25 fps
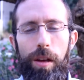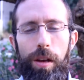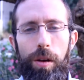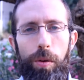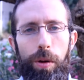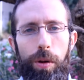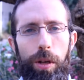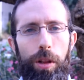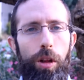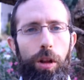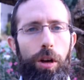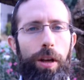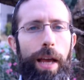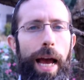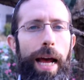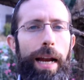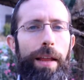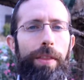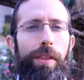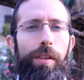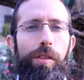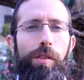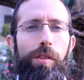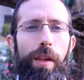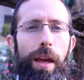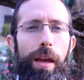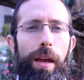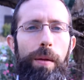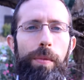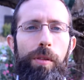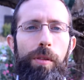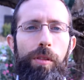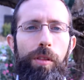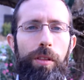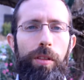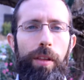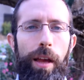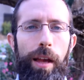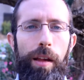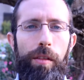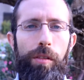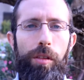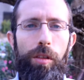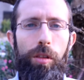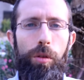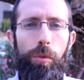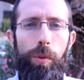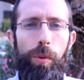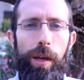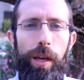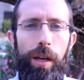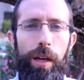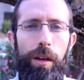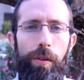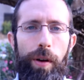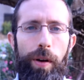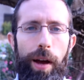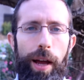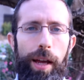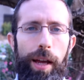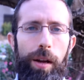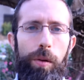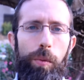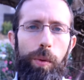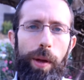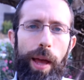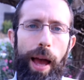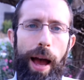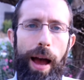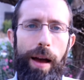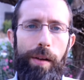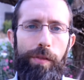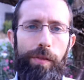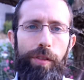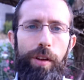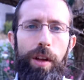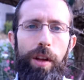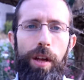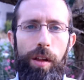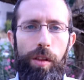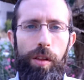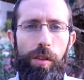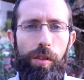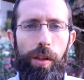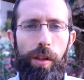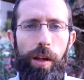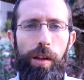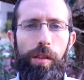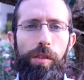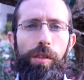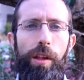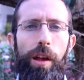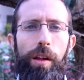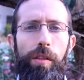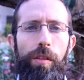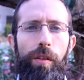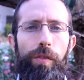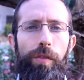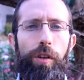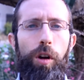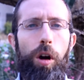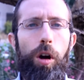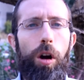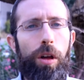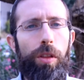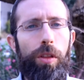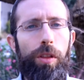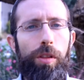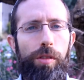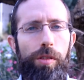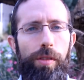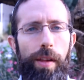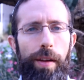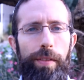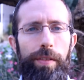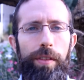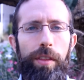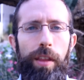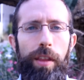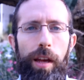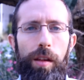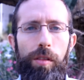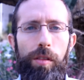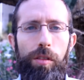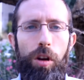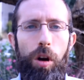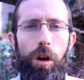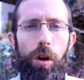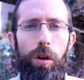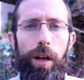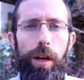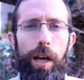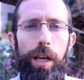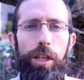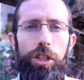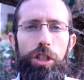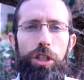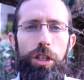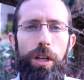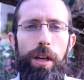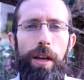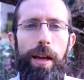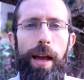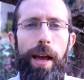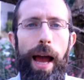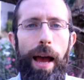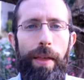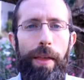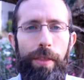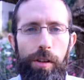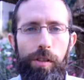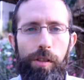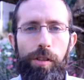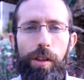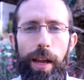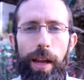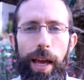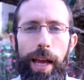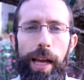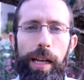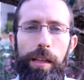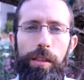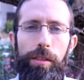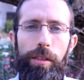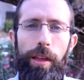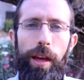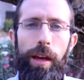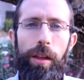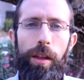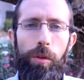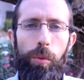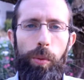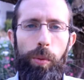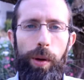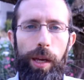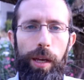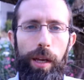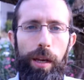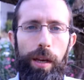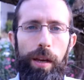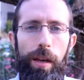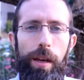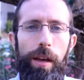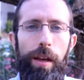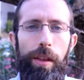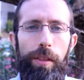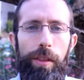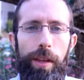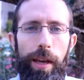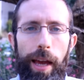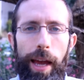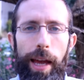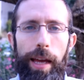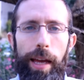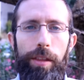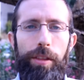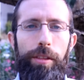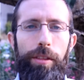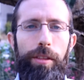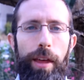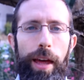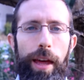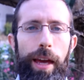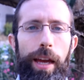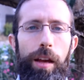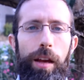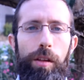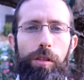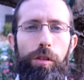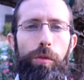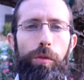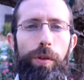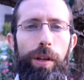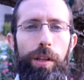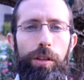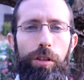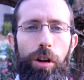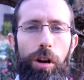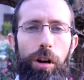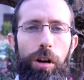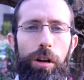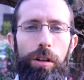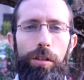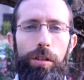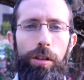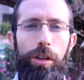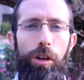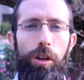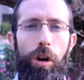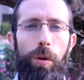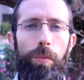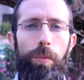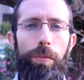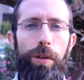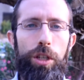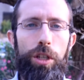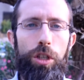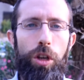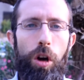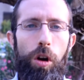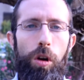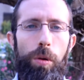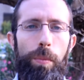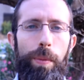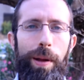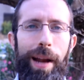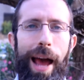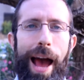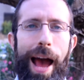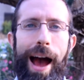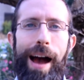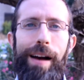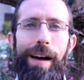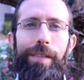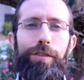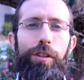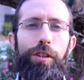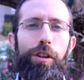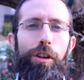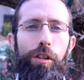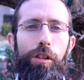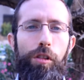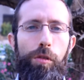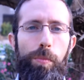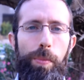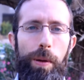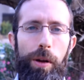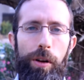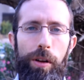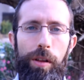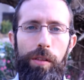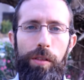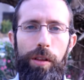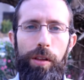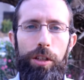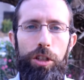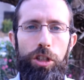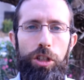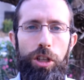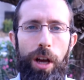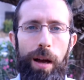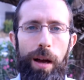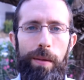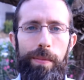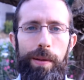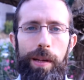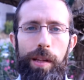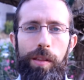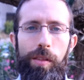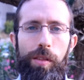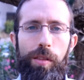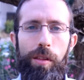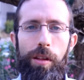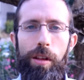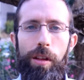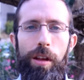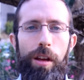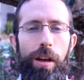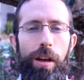You could look at it the same as the days of the week, right? We have 6 days of Chol, the 7th day is Kodesh, and there's an 8th day of the week. The 8th day is a return to Yom Rishon, but after experiencing Shabbos,